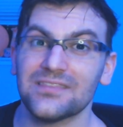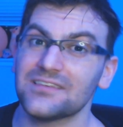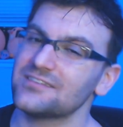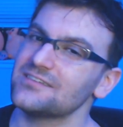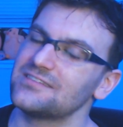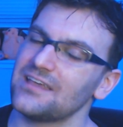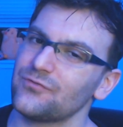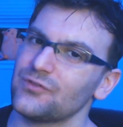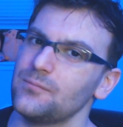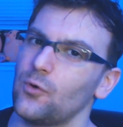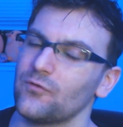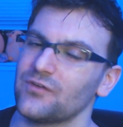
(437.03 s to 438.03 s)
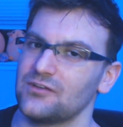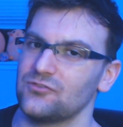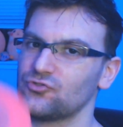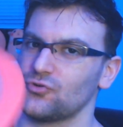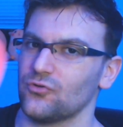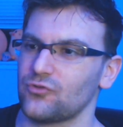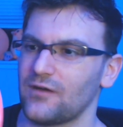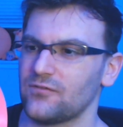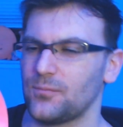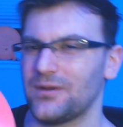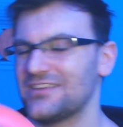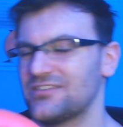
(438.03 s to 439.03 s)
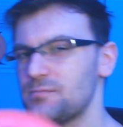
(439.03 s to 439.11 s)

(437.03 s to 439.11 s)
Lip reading: This is definitely more of a control driver, but it's my